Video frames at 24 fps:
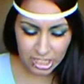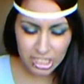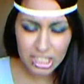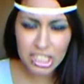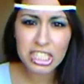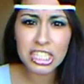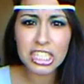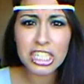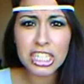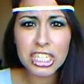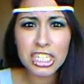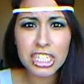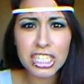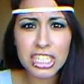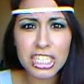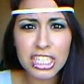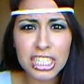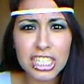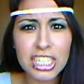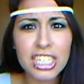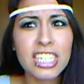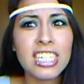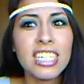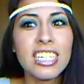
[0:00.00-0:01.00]

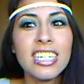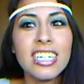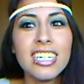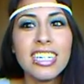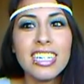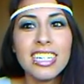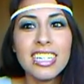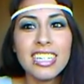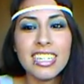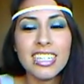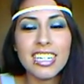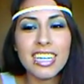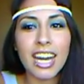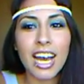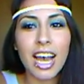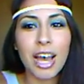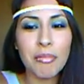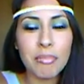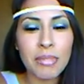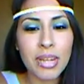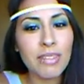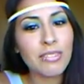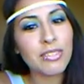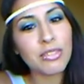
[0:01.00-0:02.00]
Ugh!
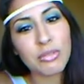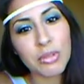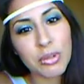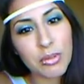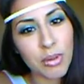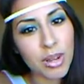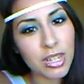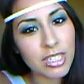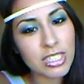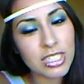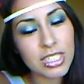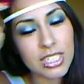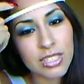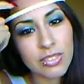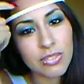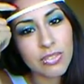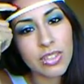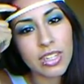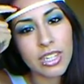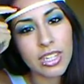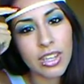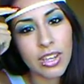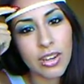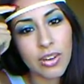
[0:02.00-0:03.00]
I'm going to have to rewatch this
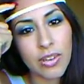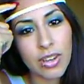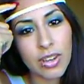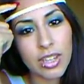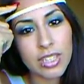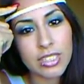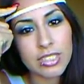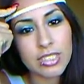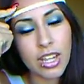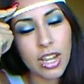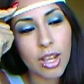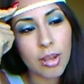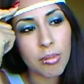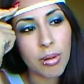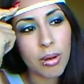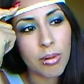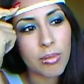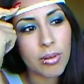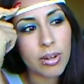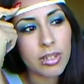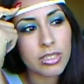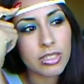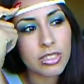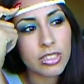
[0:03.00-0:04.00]
video and talk about
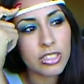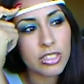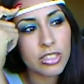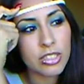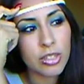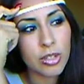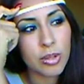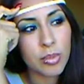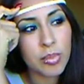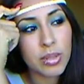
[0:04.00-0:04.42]
what I was going to do,